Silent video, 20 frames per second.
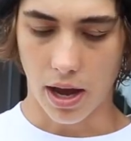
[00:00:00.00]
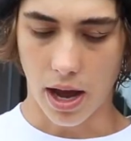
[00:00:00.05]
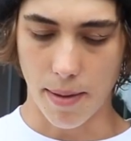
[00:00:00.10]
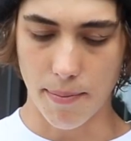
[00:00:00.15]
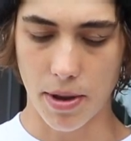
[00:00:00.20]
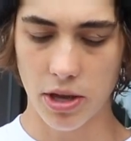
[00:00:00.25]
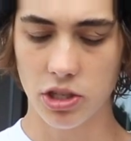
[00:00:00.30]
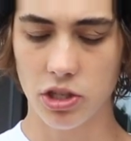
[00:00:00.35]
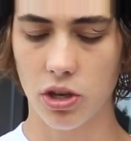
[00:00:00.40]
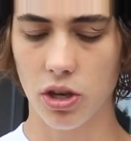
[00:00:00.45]
I'm
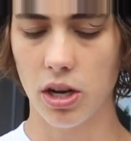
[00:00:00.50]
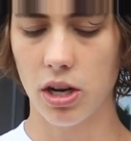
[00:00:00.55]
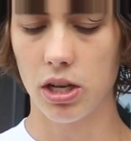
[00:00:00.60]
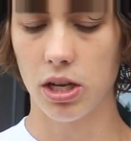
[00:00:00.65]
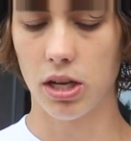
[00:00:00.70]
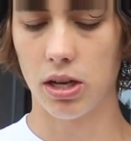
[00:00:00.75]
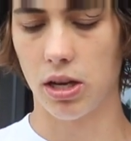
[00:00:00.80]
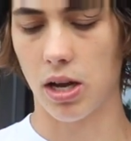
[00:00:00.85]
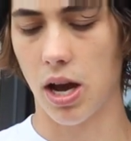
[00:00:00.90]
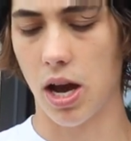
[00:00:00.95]
basically
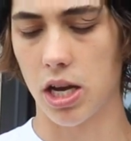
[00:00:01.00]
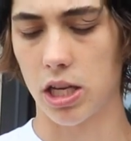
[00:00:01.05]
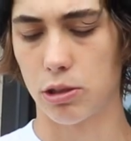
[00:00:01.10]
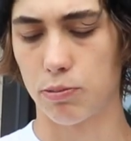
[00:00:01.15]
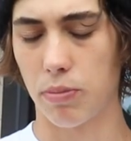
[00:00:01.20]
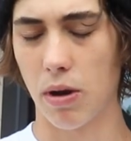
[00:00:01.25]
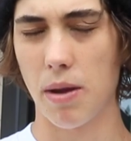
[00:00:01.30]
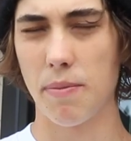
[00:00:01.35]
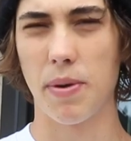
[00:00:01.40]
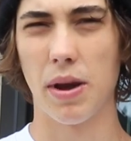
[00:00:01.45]
gonna uh,
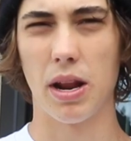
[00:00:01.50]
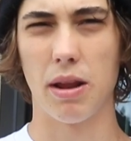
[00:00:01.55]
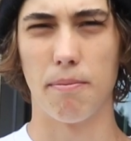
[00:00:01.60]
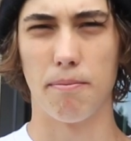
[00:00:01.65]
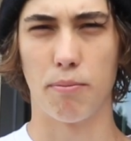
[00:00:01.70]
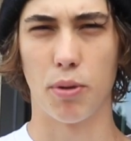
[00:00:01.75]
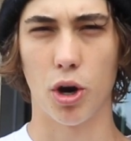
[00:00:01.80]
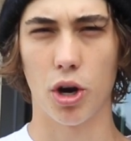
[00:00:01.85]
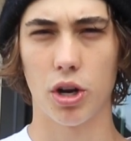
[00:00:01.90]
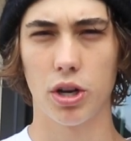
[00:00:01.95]
spray paint
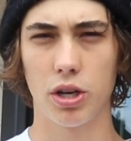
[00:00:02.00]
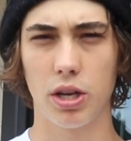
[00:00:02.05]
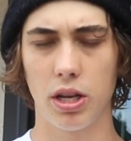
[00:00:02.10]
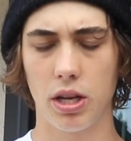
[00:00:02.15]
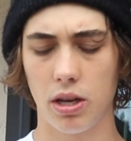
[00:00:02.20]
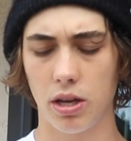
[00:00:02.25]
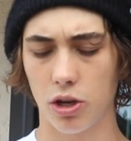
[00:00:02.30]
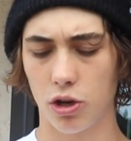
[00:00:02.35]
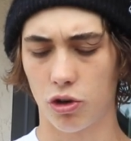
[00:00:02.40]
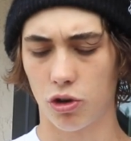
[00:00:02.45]
it
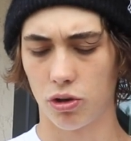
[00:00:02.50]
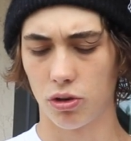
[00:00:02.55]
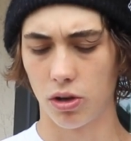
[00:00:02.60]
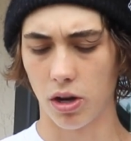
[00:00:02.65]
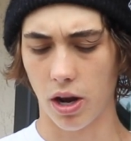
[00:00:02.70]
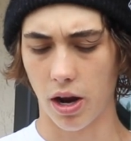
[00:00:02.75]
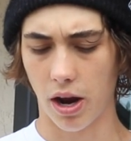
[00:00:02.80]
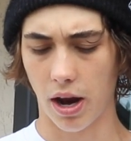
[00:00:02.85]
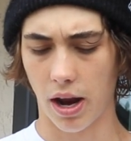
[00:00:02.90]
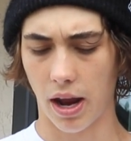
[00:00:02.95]
burgundy uh,